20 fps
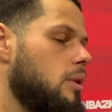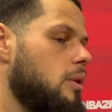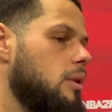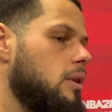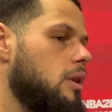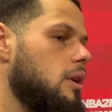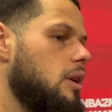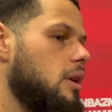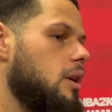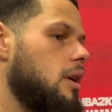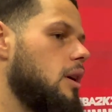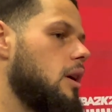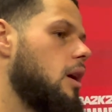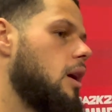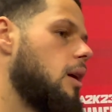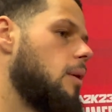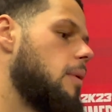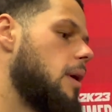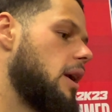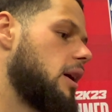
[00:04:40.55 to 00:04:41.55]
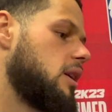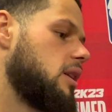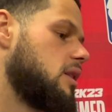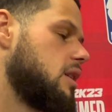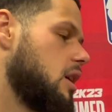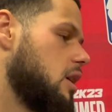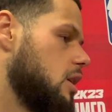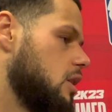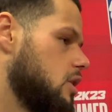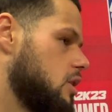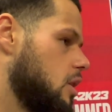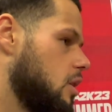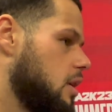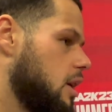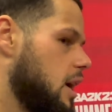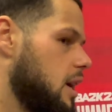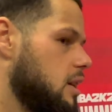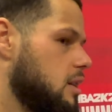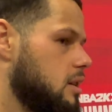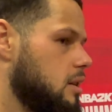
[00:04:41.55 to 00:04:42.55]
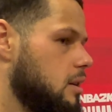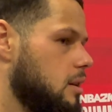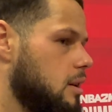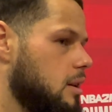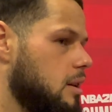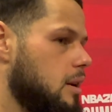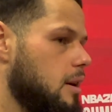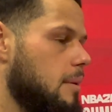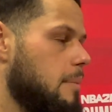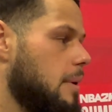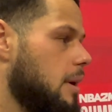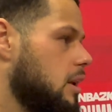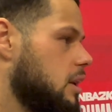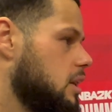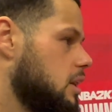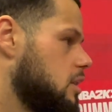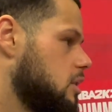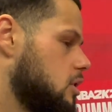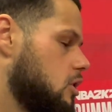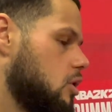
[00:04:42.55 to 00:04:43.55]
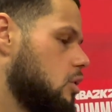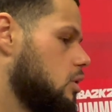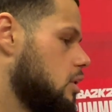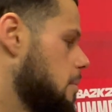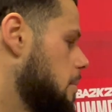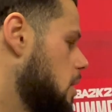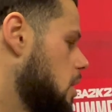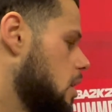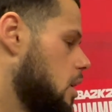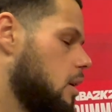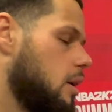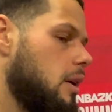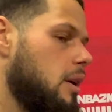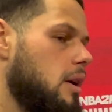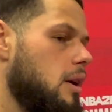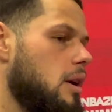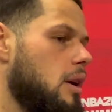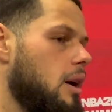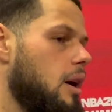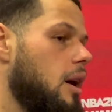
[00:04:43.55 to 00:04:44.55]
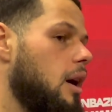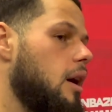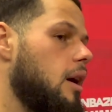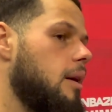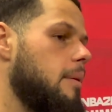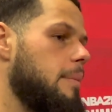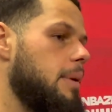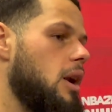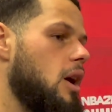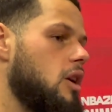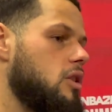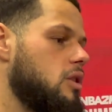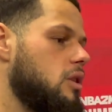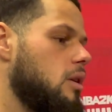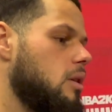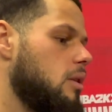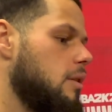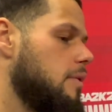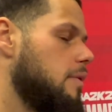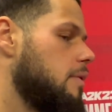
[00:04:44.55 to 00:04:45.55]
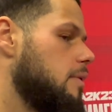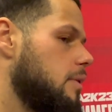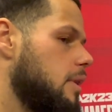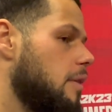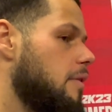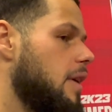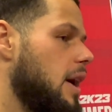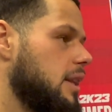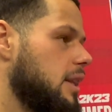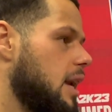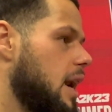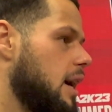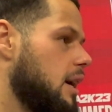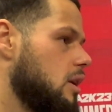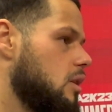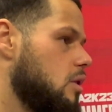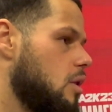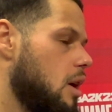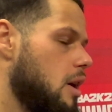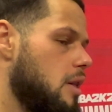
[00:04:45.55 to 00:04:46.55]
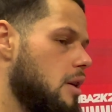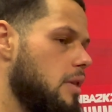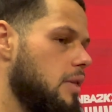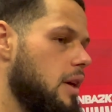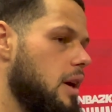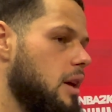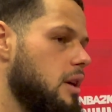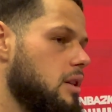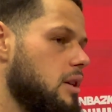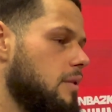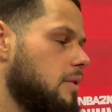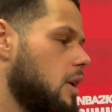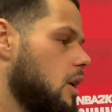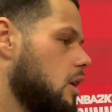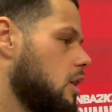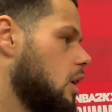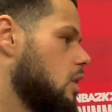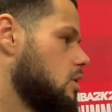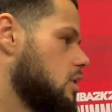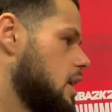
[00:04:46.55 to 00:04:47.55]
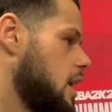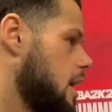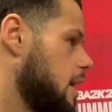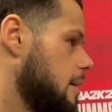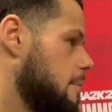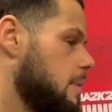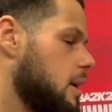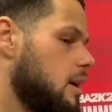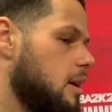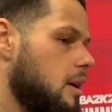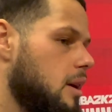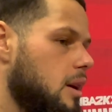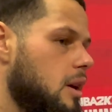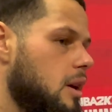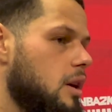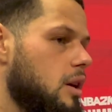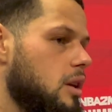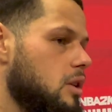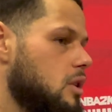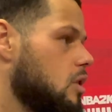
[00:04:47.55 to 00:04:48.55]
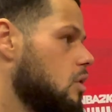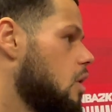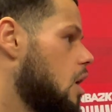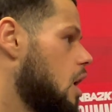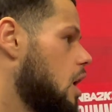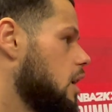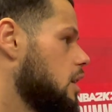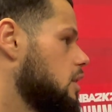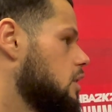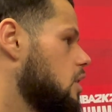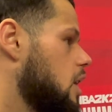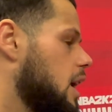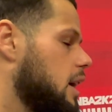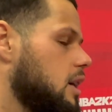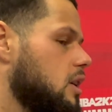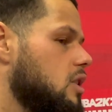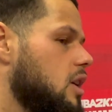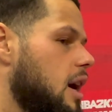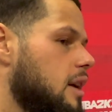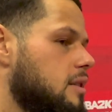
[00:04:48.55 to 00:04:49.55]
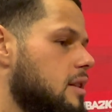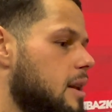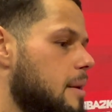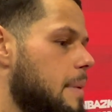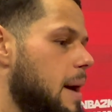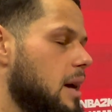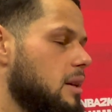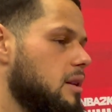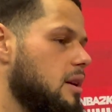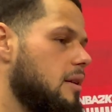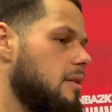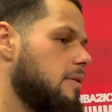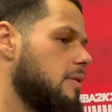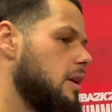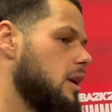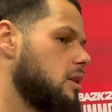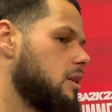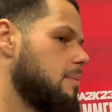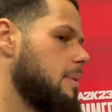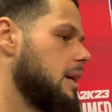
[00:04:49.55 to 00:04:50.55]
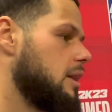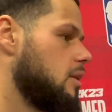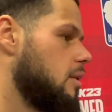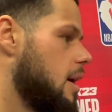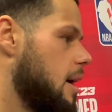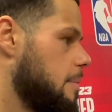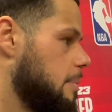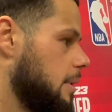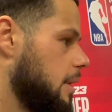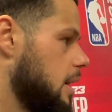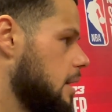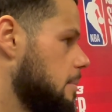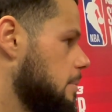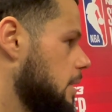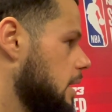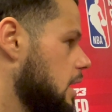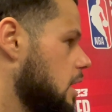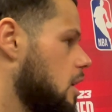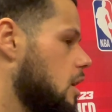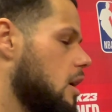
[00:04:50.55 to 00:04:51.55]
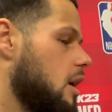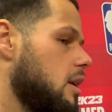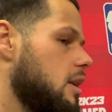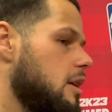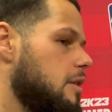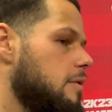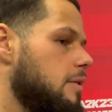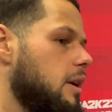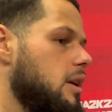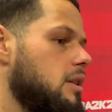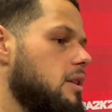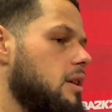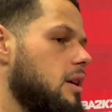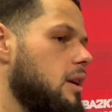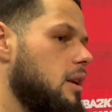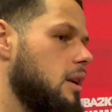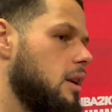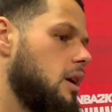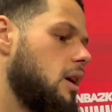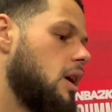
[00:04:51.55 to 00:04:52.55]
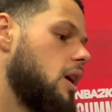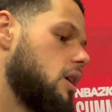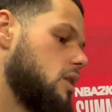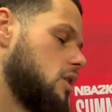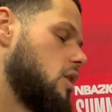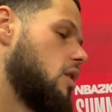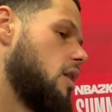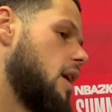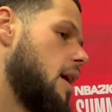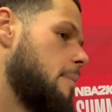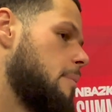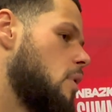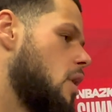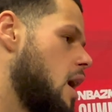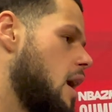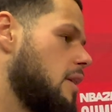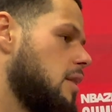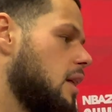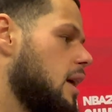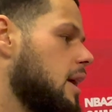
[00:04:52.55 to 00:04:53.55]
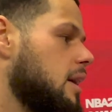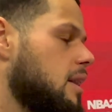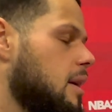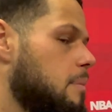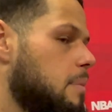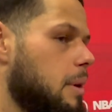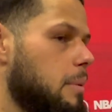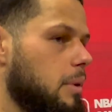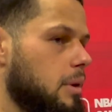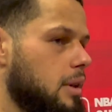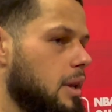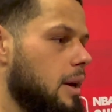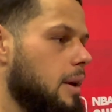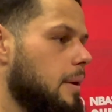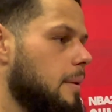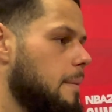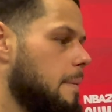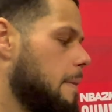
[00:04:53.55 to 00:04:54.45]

I continue to showcase the ability to shoot the ball, but also the fact that I can do other things. If they're closing out on me too hard, and I can drive to the basket and finish, make the right play, play hard on defense, and show that I'm not better than people think.